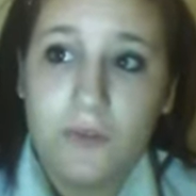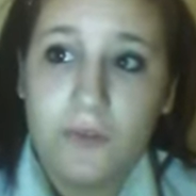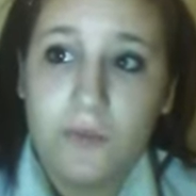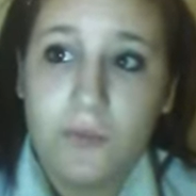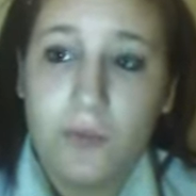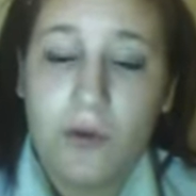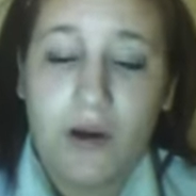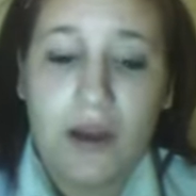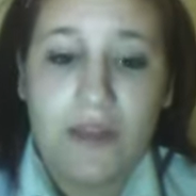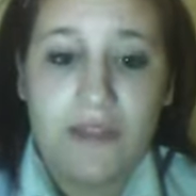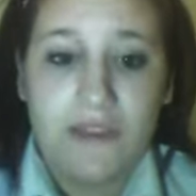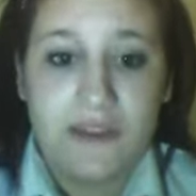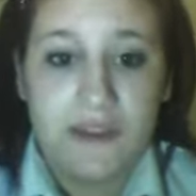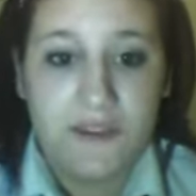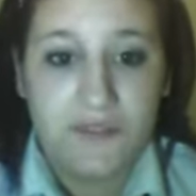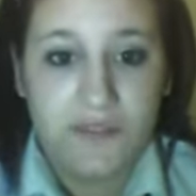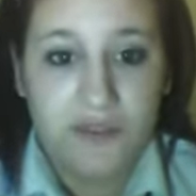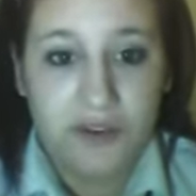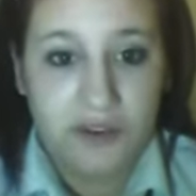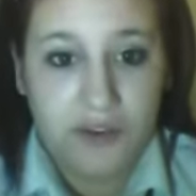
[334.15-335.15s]
why the
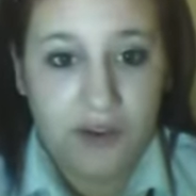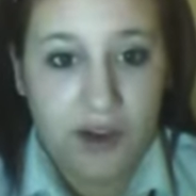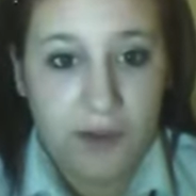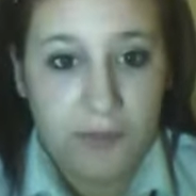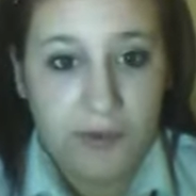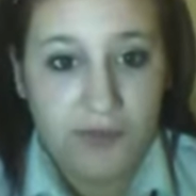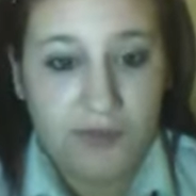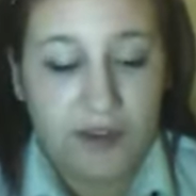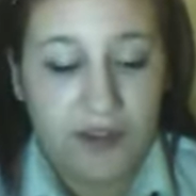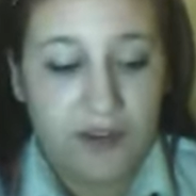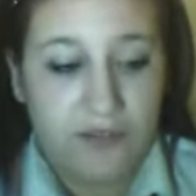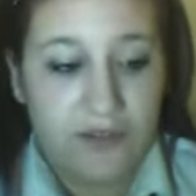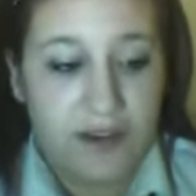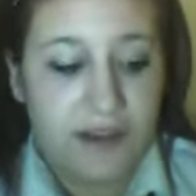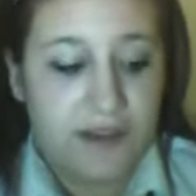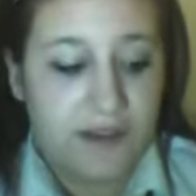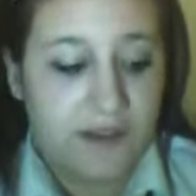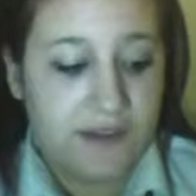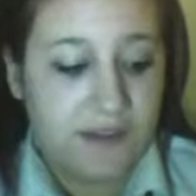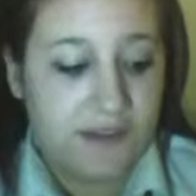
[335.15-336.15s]
different types of
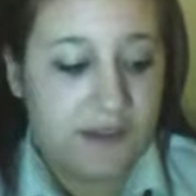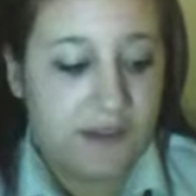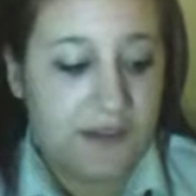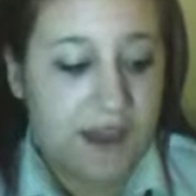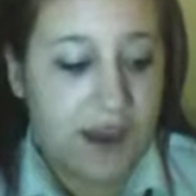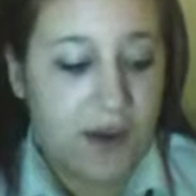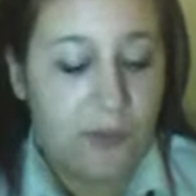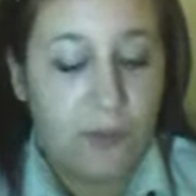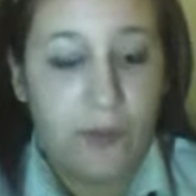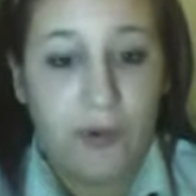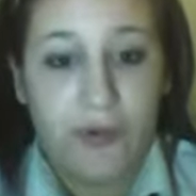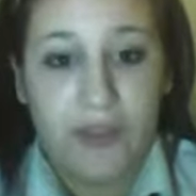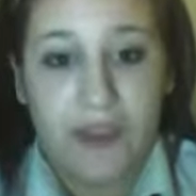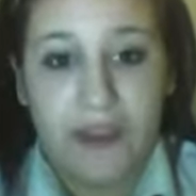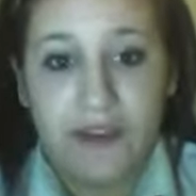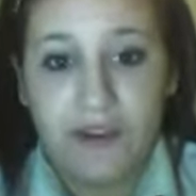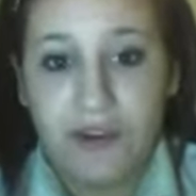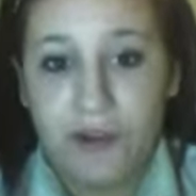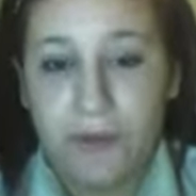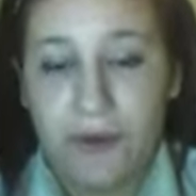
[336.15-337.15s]
ingredients are there and what they
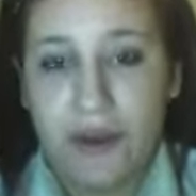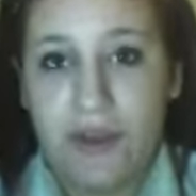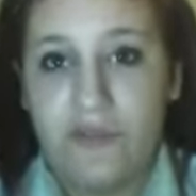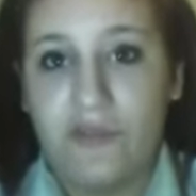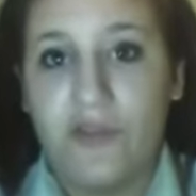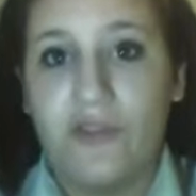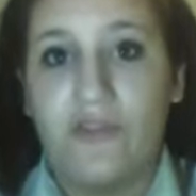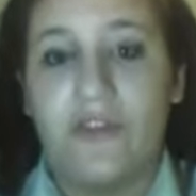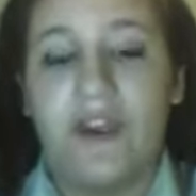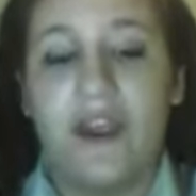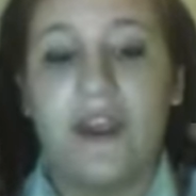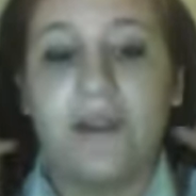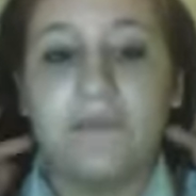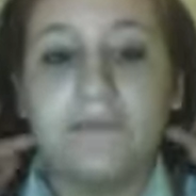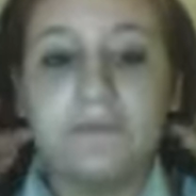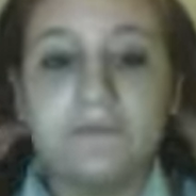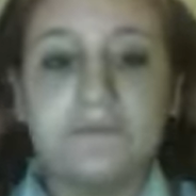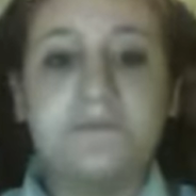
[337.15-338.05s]
do and everything.